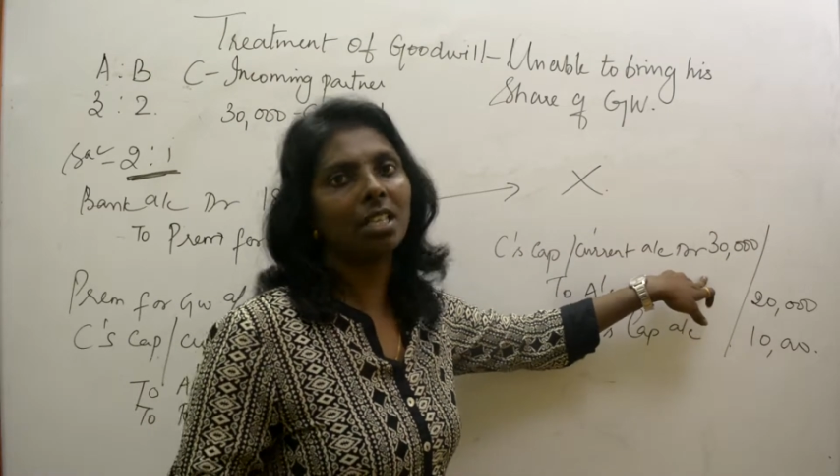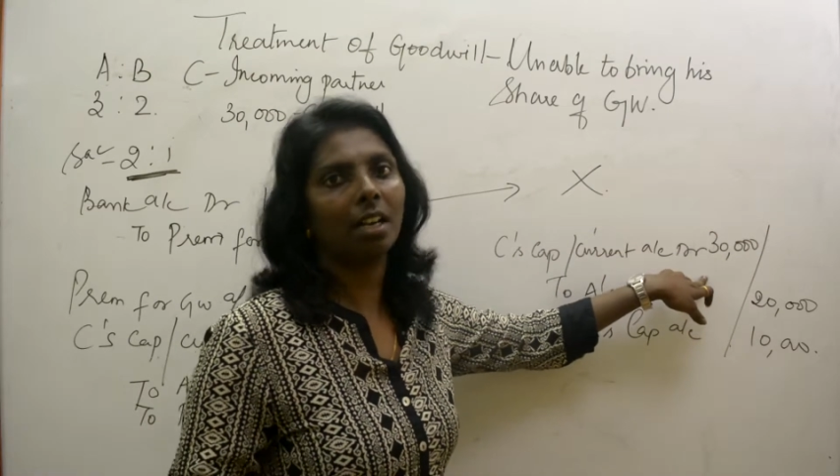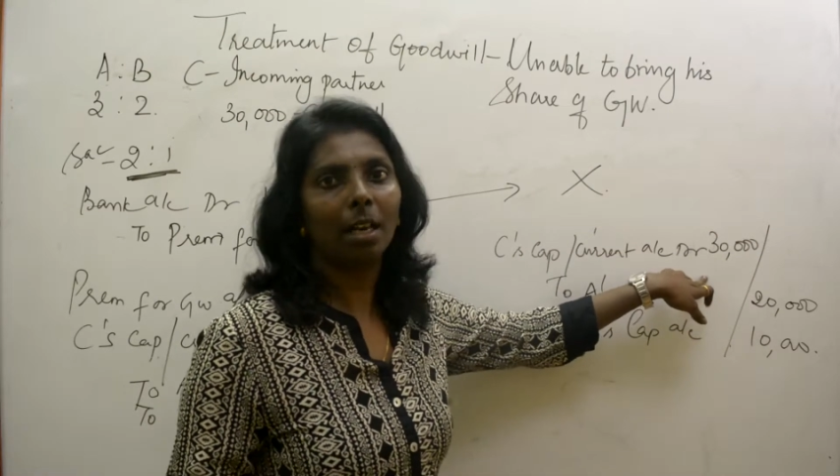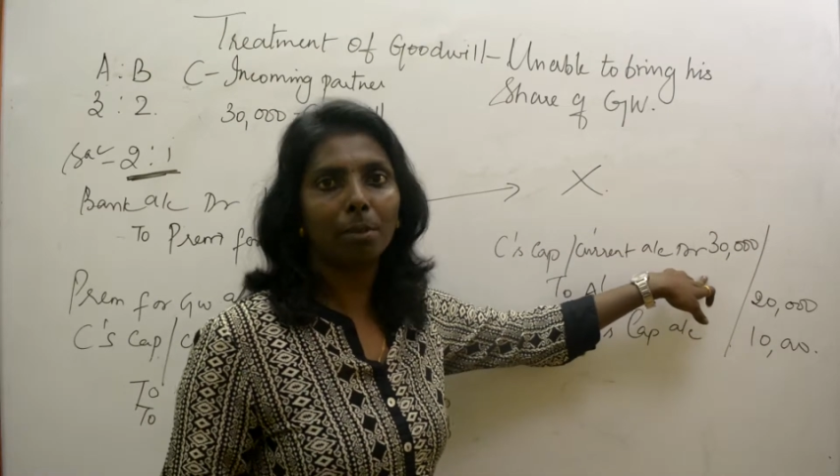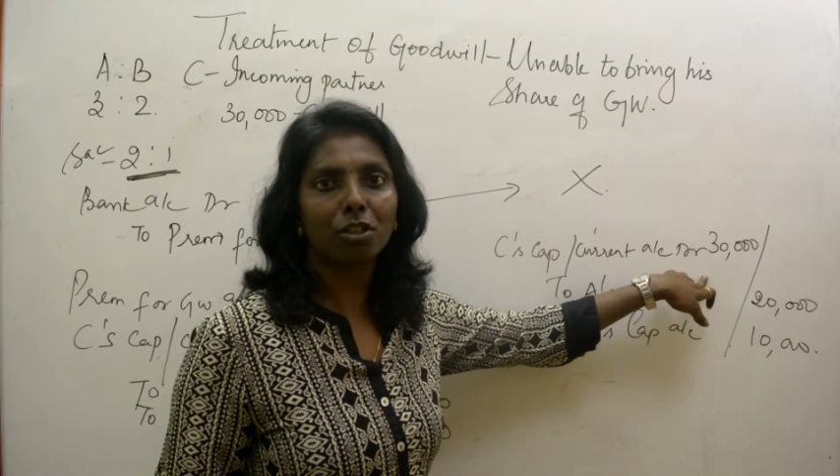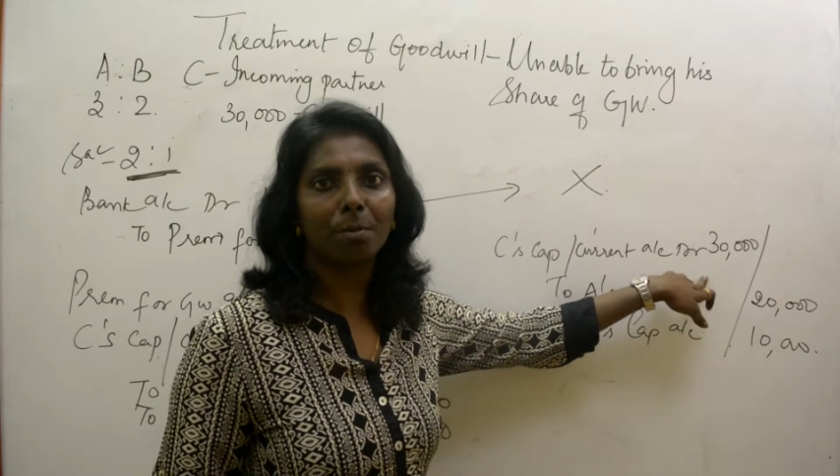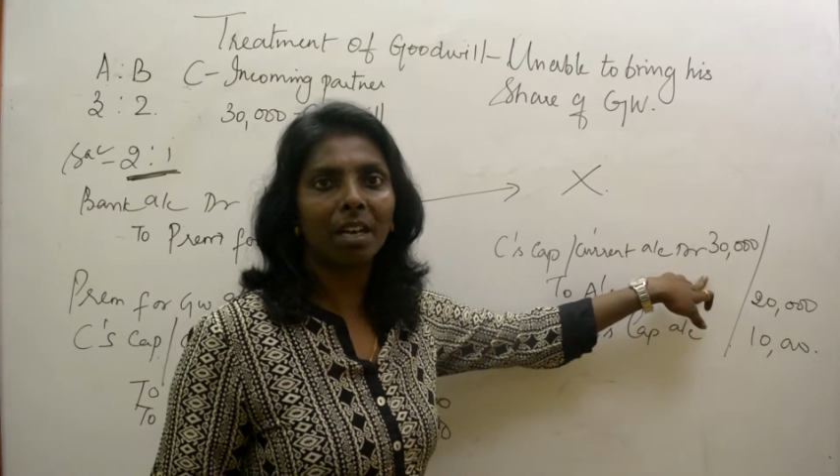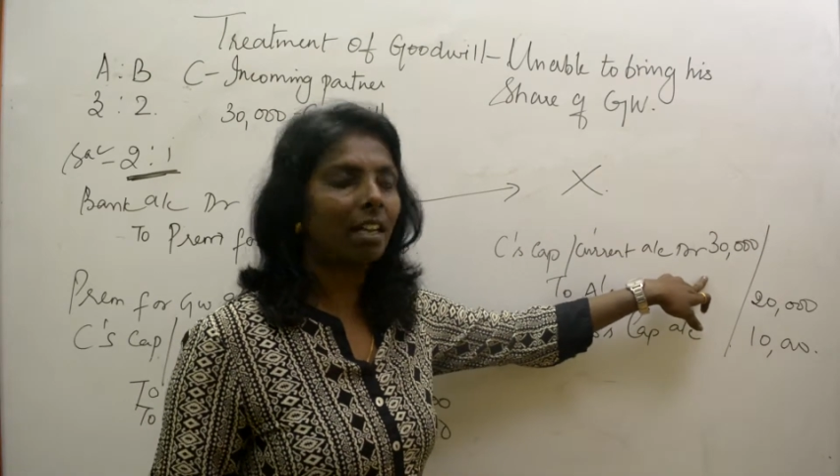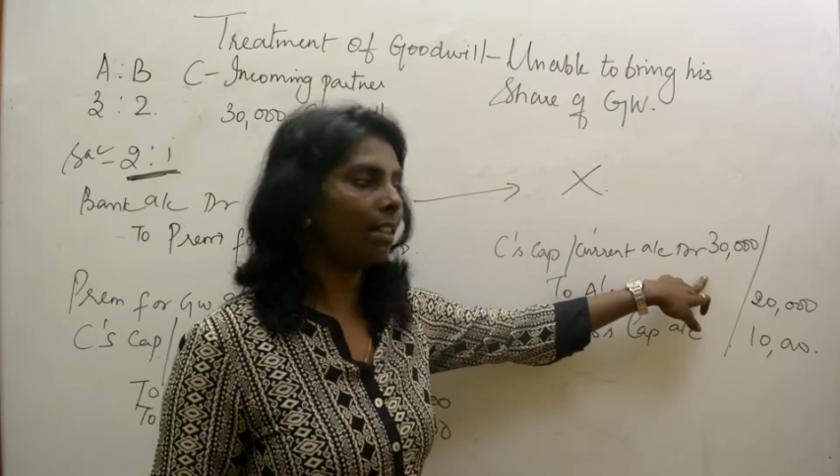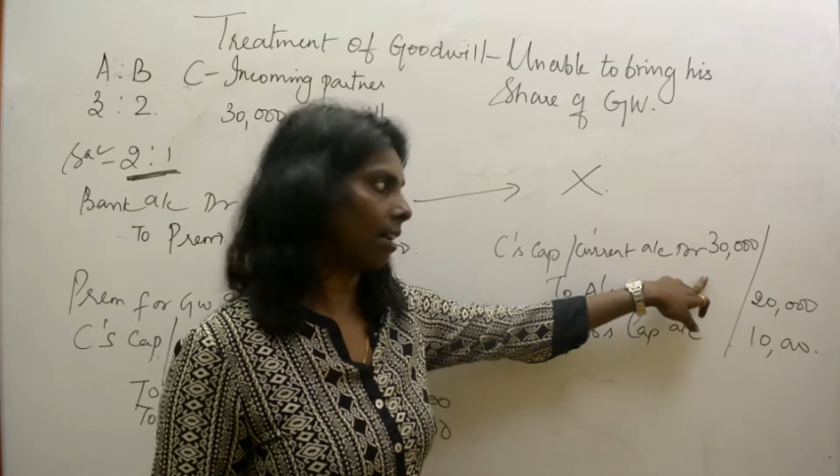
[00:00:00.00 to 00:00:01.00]
is unable to
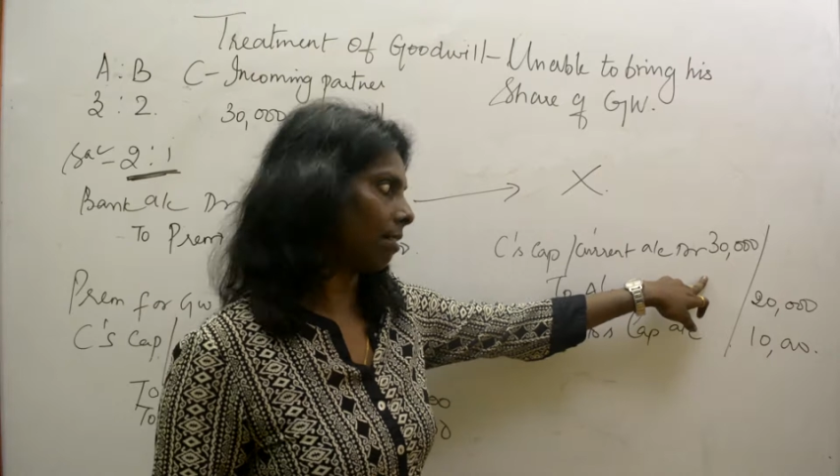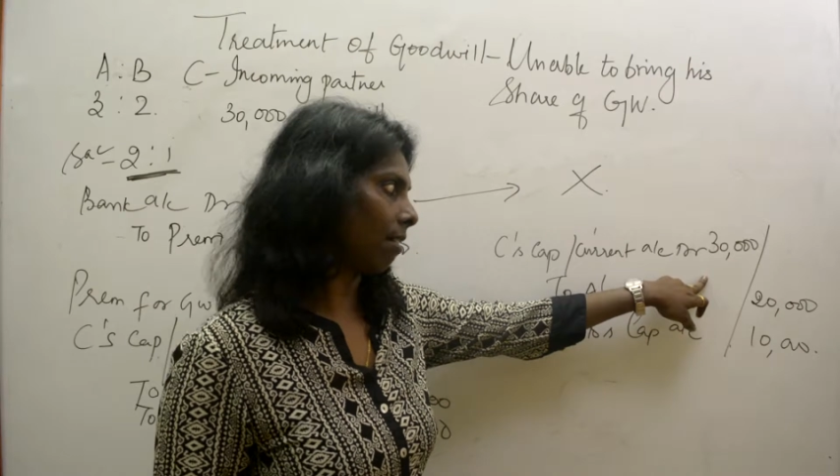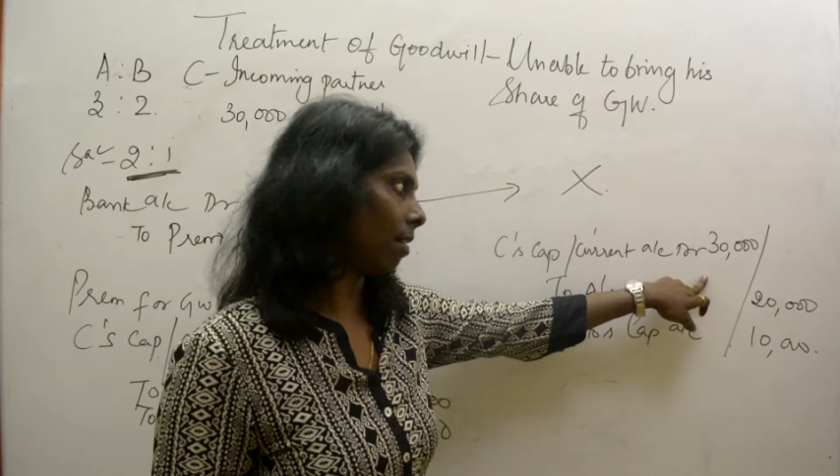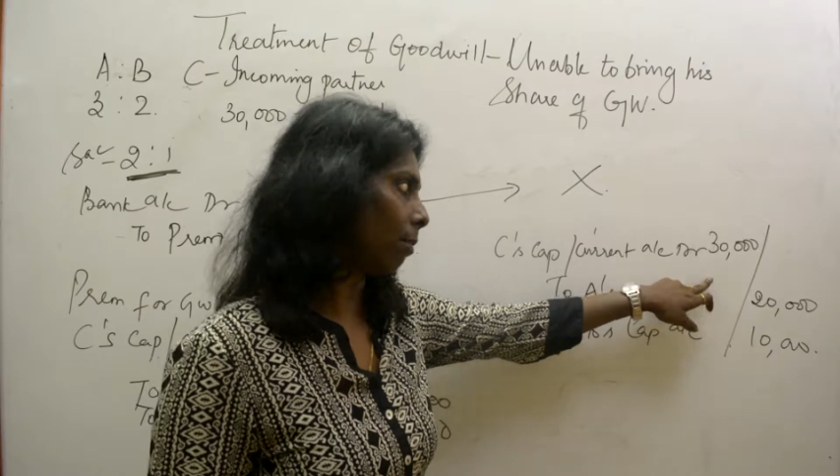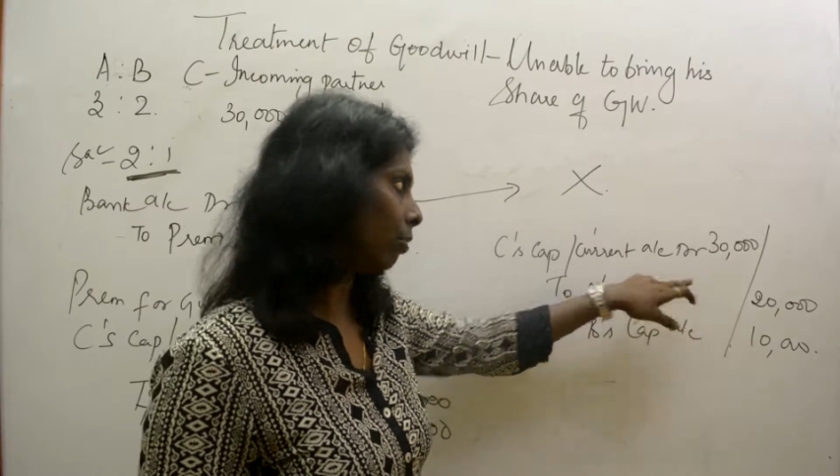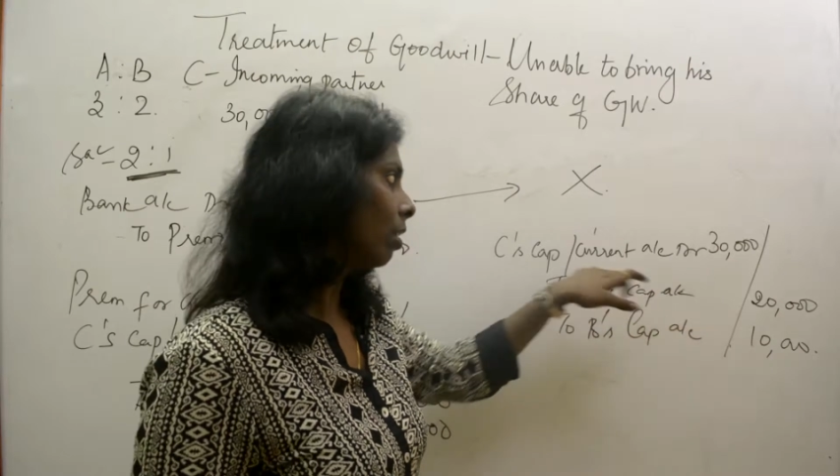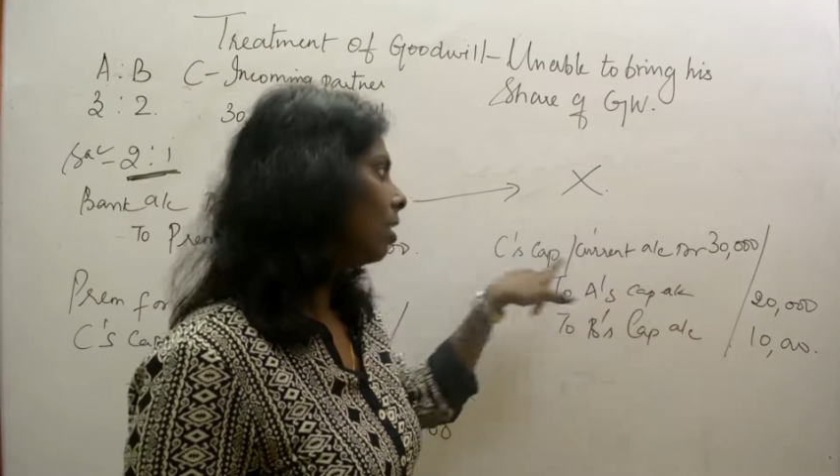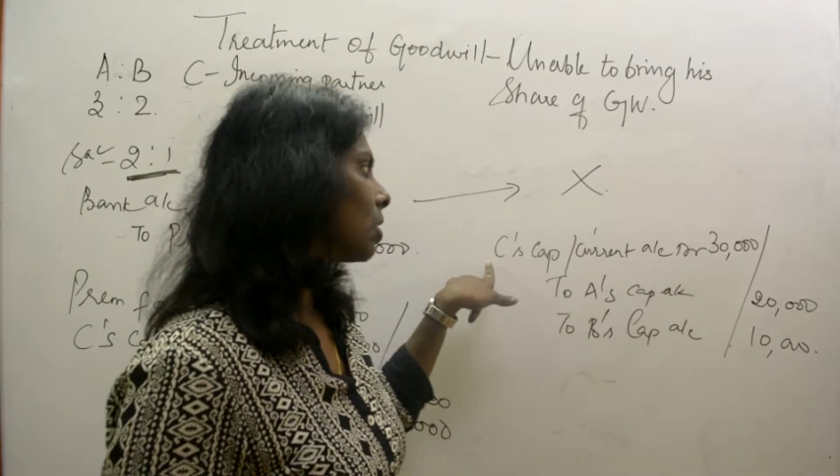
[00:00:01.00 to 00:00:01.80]
bring in the entire amount.